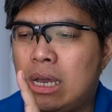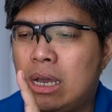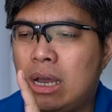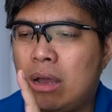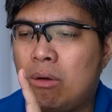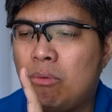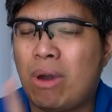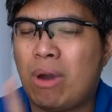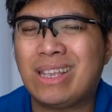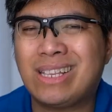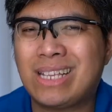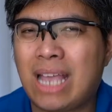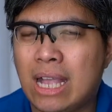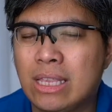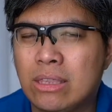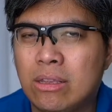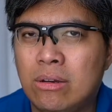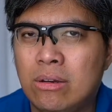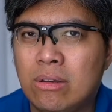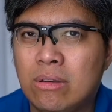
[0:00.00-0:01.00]
a wide
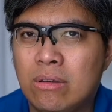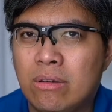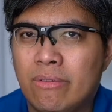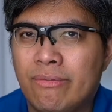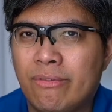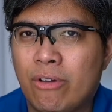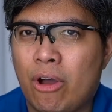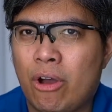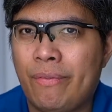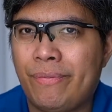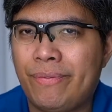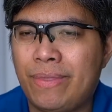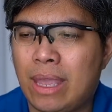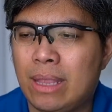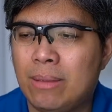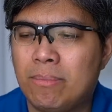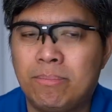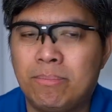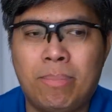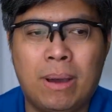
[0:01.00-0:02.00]
catalog of
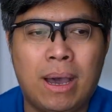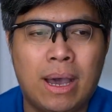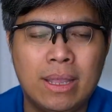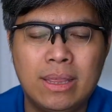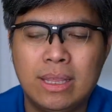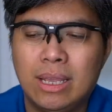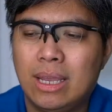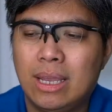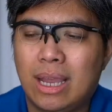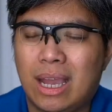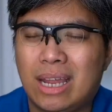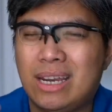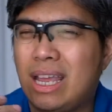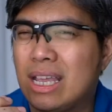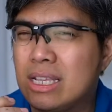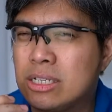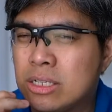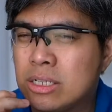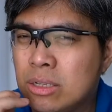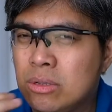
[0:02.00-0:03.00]
content, but an
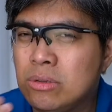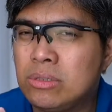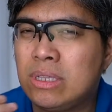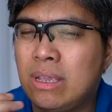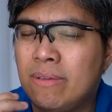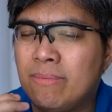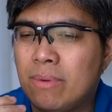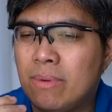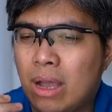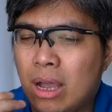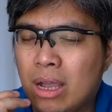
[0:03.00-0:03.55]
exclusive